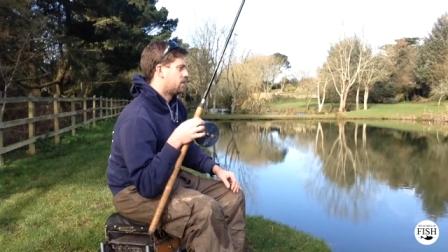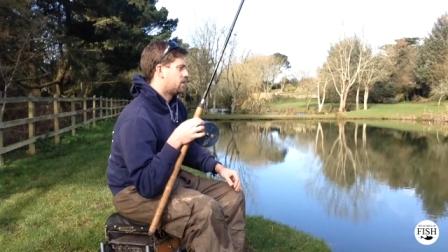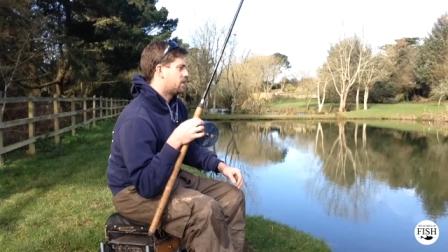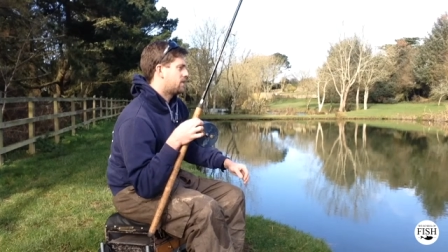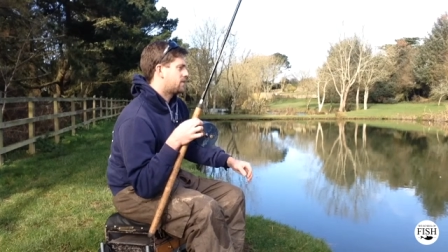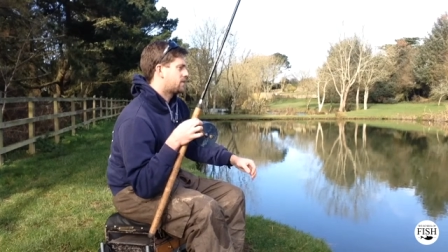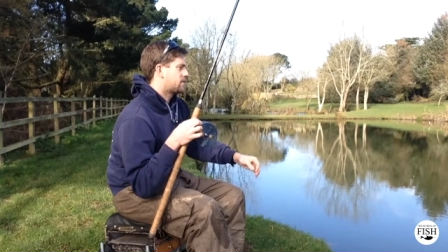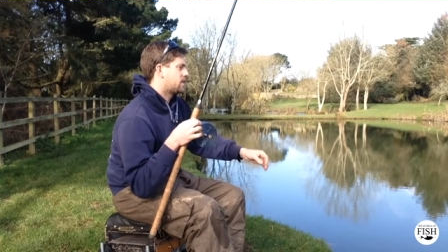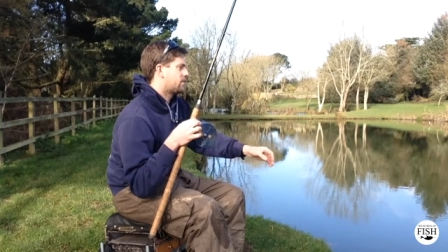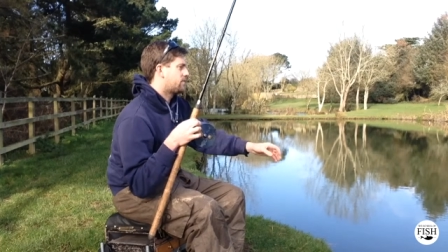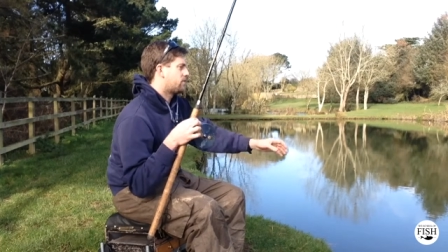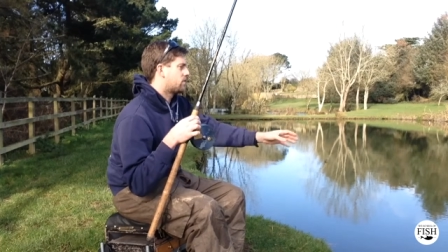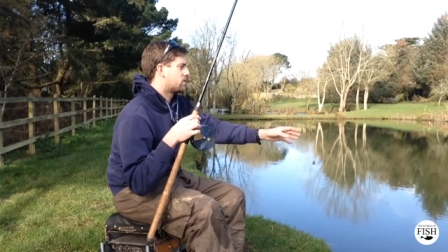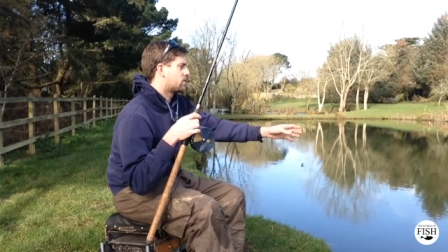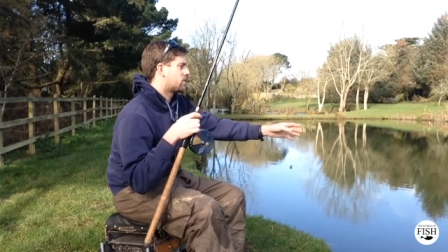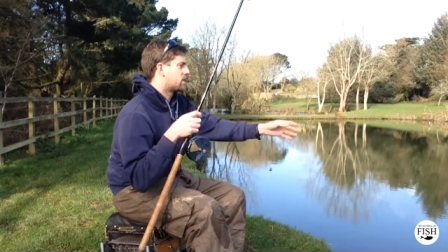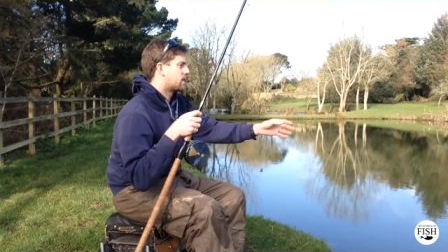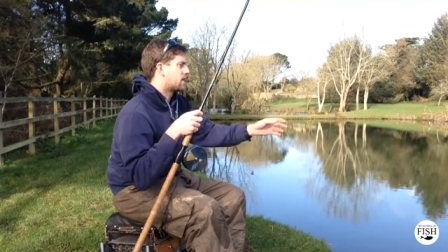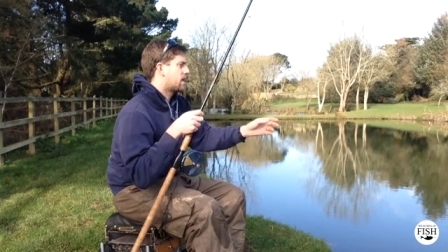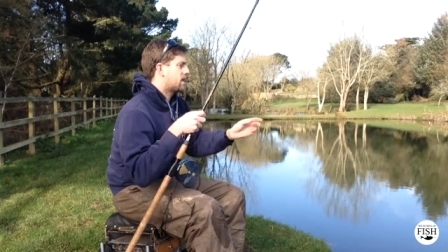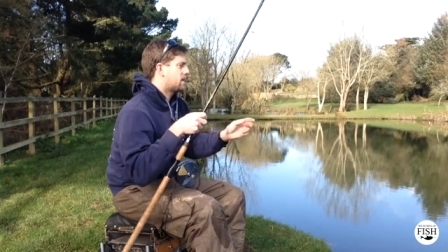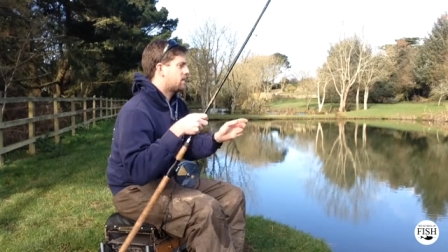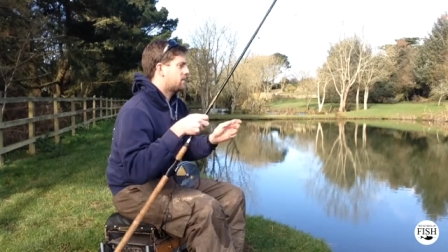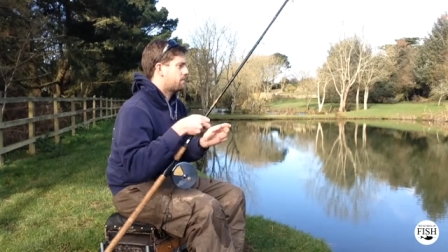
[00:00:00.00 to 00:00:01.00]
Let's have a look
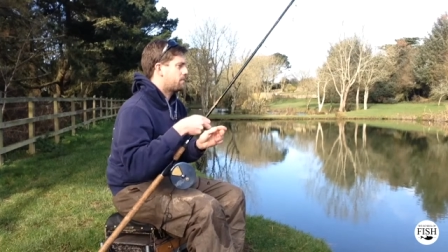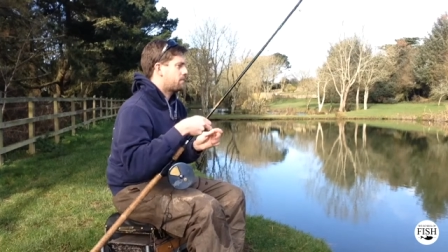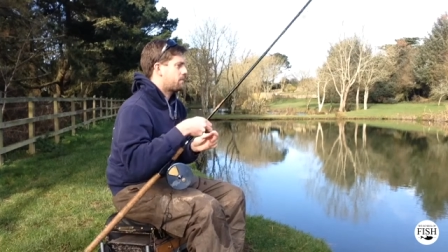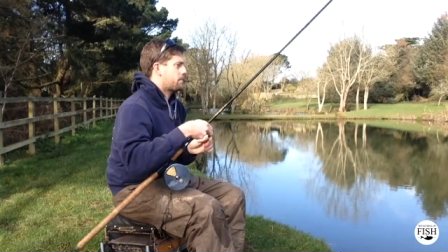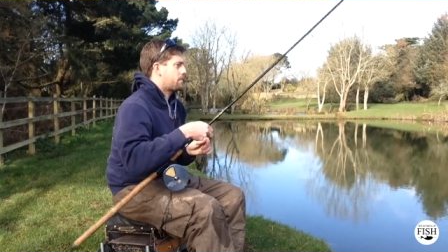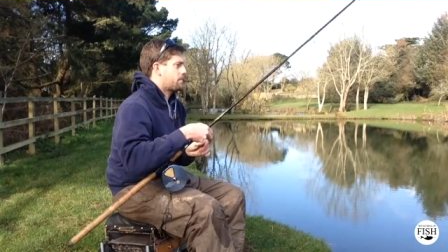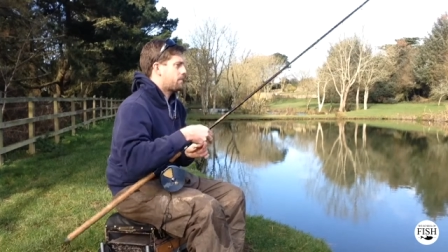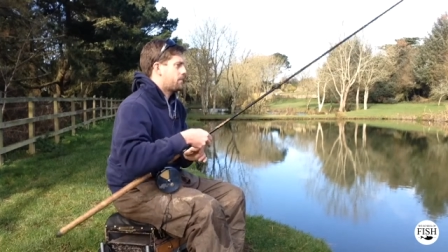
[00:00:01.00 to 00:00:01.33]
again.